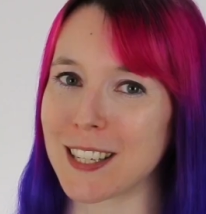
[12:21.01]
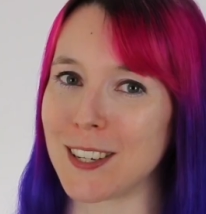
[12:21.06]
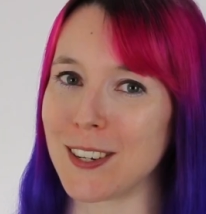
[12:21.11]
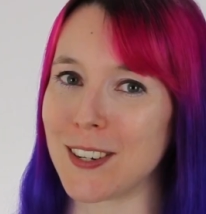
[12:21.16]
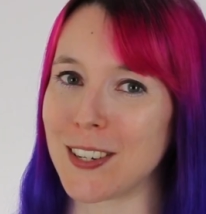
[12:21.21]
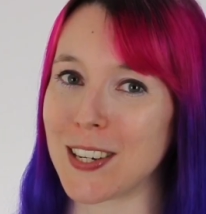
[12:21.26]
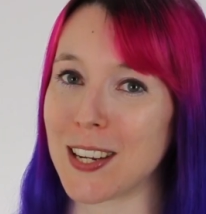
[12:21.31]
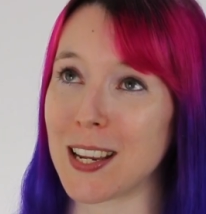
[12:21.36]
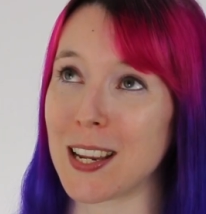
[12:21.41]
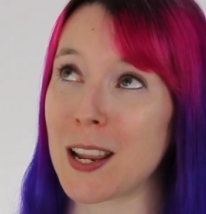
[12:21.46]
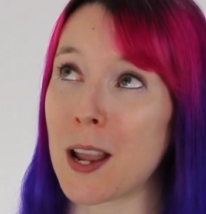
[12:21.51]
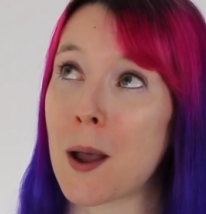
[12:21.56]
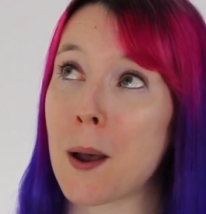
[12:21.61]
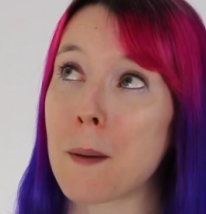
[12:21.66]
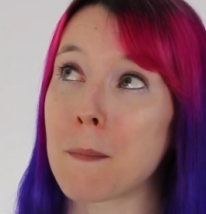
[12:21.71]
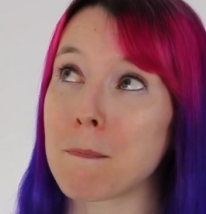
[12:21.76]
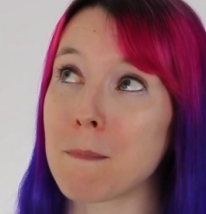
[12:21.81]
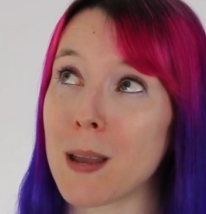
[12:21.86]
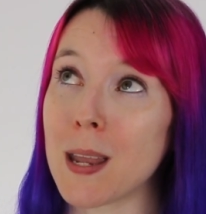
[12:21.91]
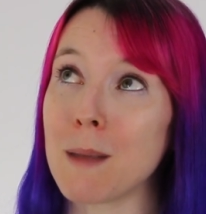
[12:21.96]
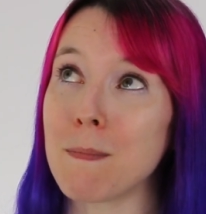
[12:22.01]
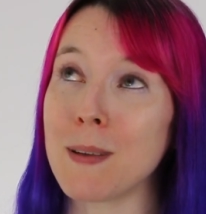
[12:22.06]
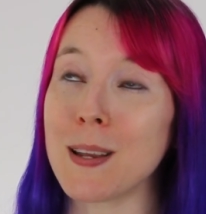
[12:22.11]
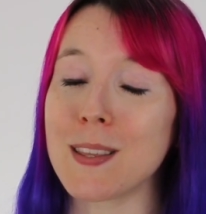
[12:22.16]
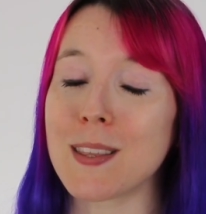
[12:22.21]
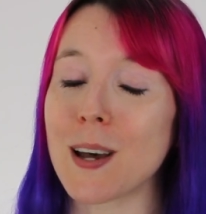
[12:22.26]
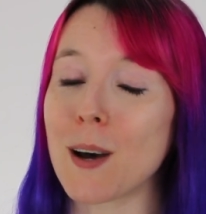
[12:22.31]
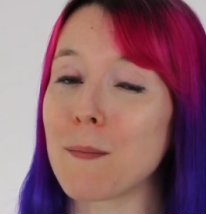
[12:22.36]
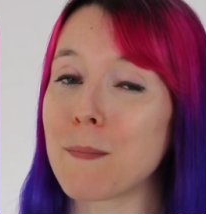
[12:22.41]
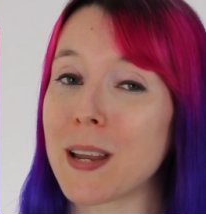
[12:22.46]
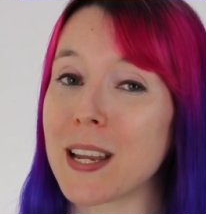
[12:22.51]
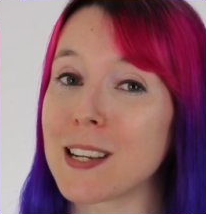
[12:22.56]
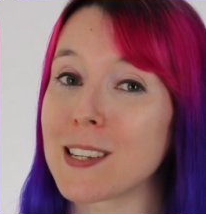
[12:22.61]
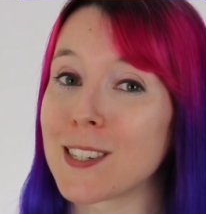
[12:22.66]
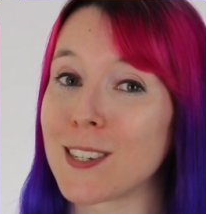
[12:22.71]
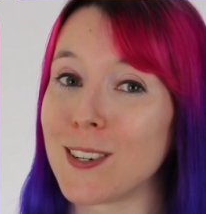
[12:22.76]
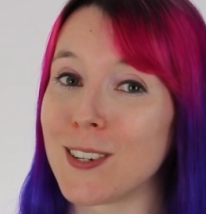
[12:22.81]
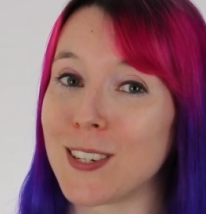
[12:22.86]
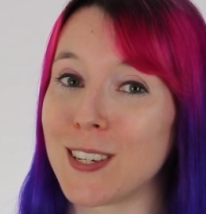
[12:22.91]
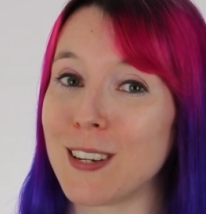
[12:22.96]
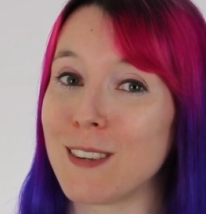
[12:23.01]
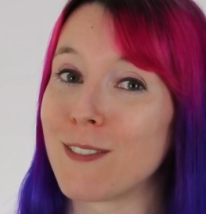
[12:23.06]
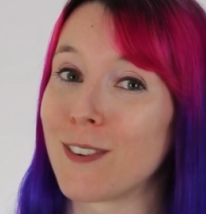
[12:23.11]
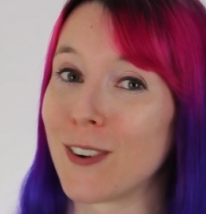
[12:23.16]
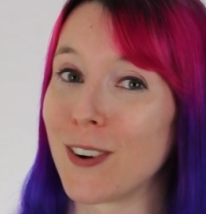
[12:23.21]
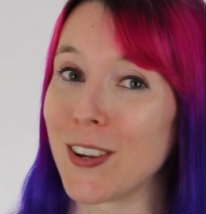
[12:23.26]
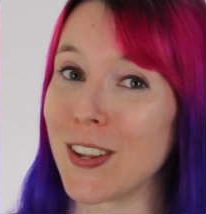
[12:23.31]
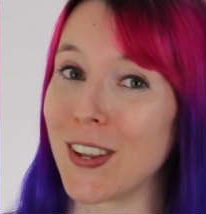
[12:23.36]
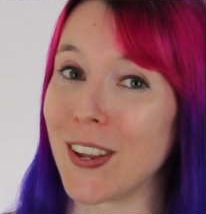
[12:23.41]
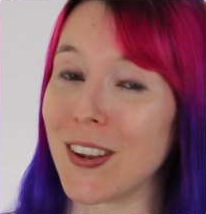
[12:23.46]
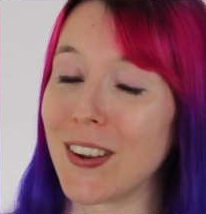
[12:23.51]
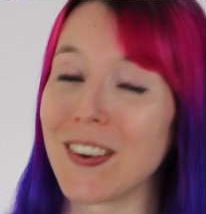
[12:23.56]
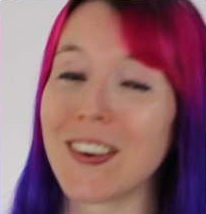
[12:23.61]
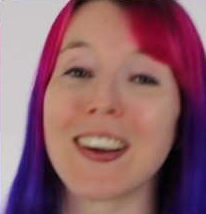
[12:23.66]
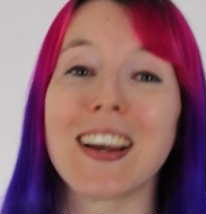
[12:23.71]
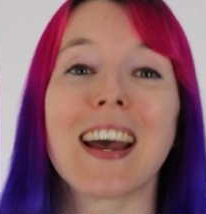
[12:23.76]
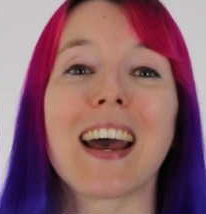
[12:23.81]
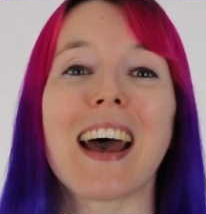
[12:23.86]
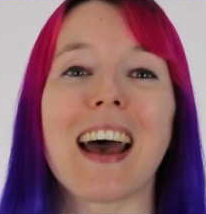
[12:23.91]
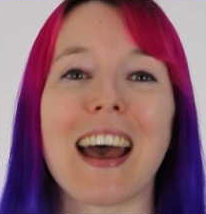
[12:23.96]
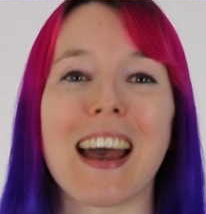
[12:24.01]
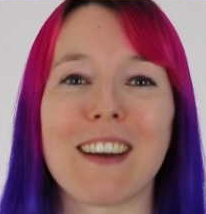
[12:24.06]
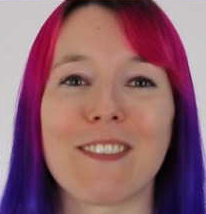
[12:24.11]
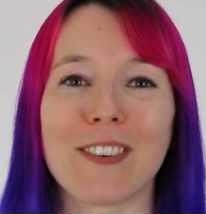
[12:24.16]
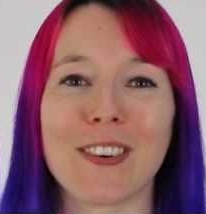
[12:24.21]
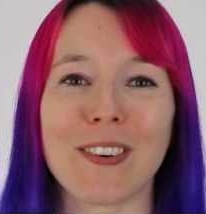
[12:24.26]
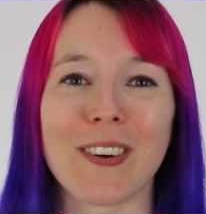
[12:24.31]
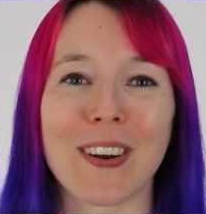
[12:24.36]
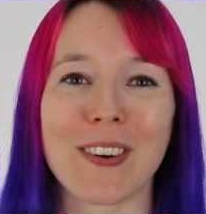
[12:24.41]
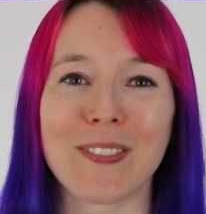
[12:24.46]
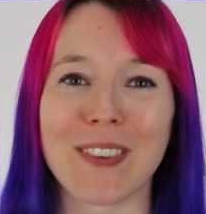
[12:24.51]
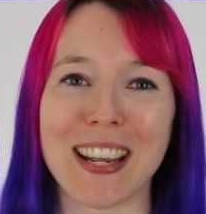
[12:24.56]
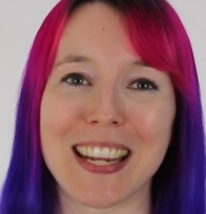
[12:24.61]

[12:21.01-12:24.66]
sushi, maybe they'll make sushi for you. Everyone